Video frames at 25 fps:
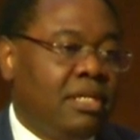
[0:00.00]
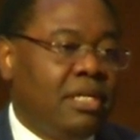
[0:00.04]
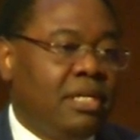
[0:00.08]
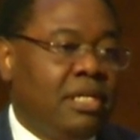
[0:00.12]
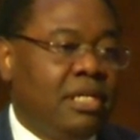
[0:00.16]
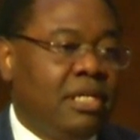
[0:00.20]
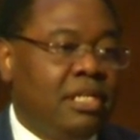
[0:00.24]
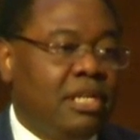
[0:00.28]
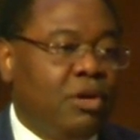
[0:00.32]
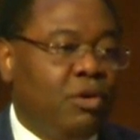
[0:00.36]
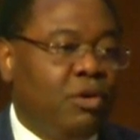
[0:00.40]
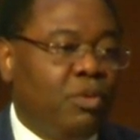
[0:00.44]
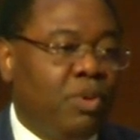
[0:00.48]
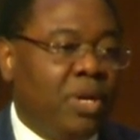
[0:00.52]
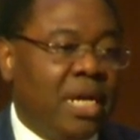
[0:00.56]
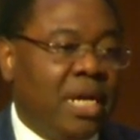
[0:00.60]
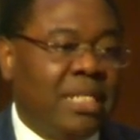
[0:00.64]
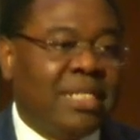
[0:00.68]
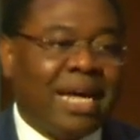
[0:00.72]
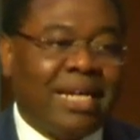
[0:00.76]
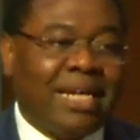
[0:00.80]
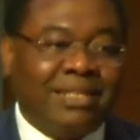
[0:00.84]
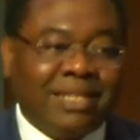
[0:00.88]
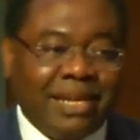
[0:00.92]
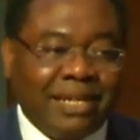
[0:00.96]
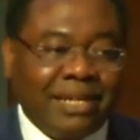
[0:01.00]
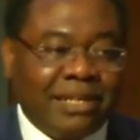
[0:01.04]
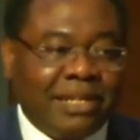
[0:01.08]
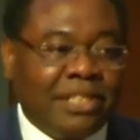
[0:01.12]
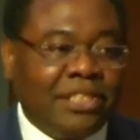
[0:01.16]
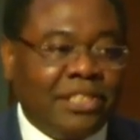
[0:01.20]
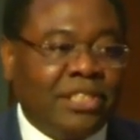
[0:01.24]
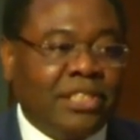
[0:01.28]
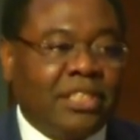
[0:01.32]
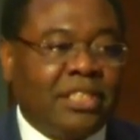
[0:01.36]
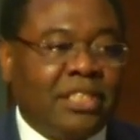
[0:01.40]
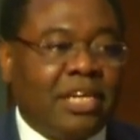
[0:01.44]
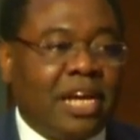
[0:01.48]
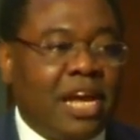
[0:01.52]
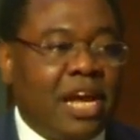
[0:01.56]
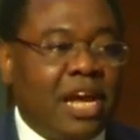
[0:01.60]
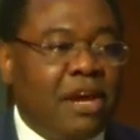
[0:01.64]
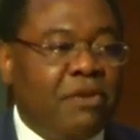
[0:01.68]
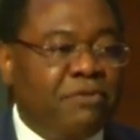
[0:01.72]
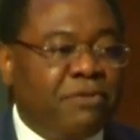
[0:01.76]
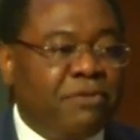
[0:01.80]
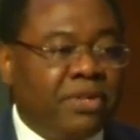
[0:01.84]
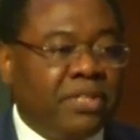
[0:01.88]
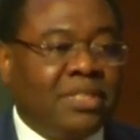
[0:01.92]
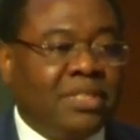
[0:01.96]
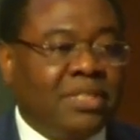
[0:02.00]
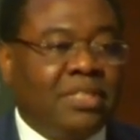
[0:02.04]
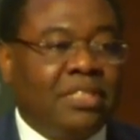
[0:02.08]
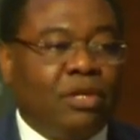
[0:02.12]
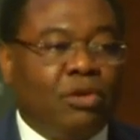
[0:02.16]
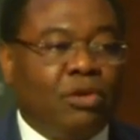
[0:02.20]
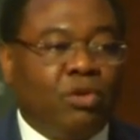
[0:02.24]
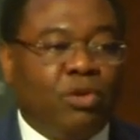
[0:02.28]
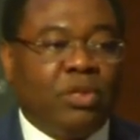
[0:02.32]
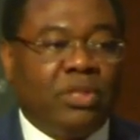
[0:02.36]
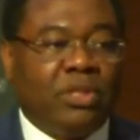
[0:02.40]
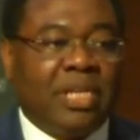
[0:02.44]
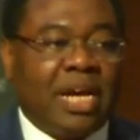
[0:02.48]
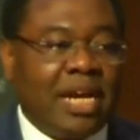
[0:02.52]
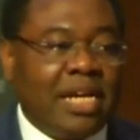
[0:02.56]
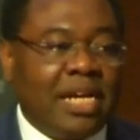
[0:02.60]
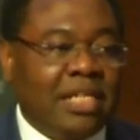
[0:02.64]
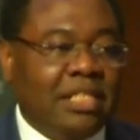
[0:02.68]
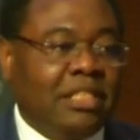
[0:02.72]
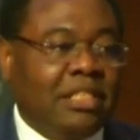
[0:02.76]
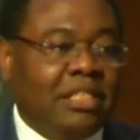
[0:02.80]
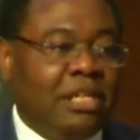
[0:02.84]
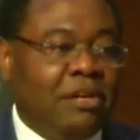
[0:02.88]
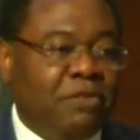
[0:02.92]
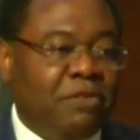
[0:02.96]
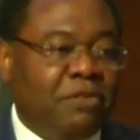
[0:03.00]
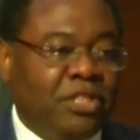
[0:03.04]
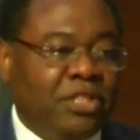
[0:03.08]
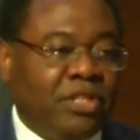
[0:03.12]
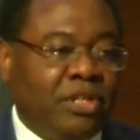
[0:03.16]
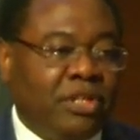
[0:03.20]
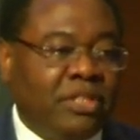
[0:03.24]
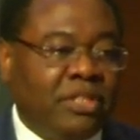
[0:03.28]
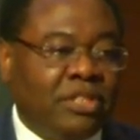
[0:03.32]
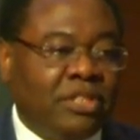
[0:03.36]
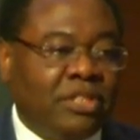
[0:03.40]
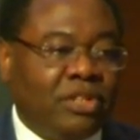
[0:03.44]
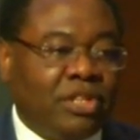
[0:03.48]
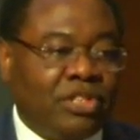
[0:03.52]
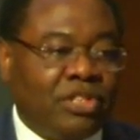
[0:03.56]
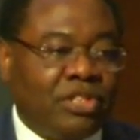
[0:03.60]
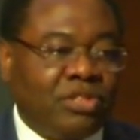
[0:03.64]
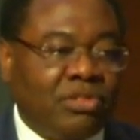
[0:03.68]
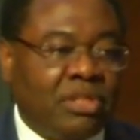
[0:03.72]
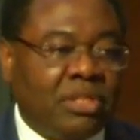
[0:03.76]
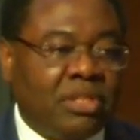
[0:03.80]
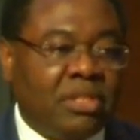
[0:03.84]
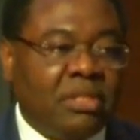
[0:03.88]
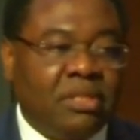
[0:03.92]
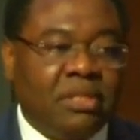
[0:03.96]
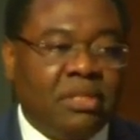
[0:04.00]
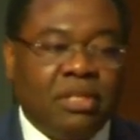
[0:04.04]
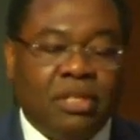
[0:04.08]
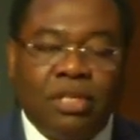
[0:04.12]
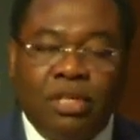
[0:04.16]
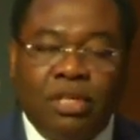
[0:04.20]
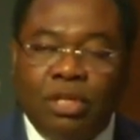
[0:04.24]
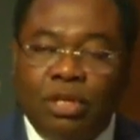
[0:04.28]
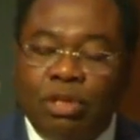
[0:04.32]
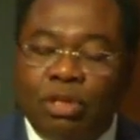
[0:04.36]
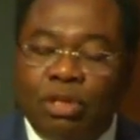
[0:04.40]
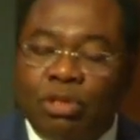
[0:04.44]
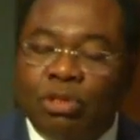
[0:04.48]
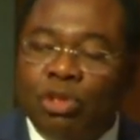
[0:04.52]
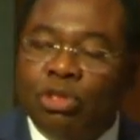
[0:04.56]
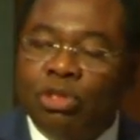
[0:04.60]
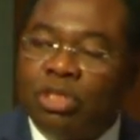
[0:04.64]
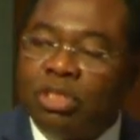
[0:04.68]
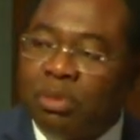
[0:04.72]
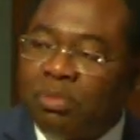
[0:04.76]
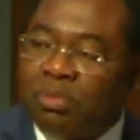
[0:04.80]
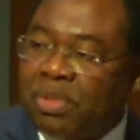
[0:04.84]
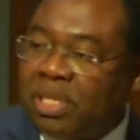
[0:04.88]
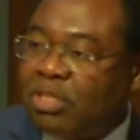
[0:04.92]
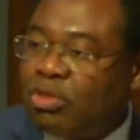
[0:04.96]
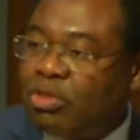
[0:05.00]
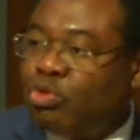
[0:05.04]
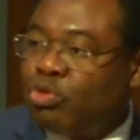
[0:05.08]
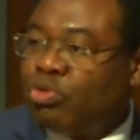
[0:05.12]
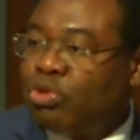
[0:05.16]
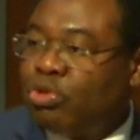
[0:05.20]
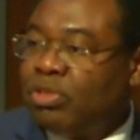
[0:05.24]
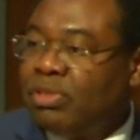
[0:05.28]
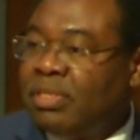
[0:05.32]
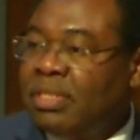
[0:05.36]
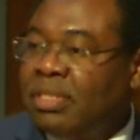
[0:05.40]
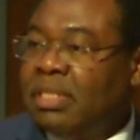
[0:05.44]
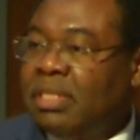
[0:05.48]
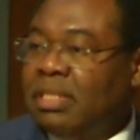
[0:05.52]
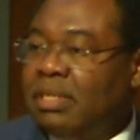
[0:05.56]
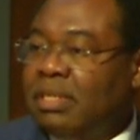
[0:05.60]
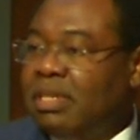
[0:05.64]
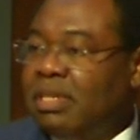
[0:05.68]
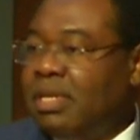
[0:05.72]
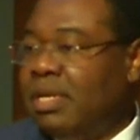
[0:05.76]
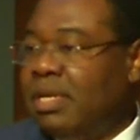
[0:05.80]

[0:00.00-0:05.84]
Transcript: in a way that engages every stakeholder in the aviation industry notably through the